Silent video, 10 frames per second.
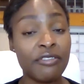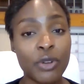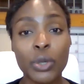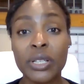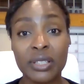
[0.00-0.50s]

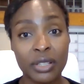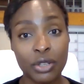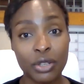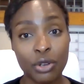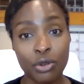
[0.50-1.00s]
focus in
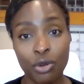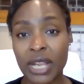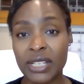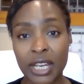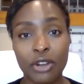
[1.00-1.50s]
the right
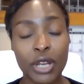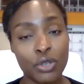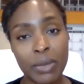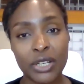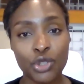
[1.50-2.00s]
area to
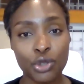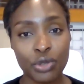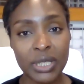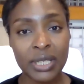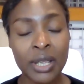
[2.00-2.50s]
manage your
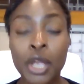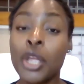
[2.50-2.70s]
risk,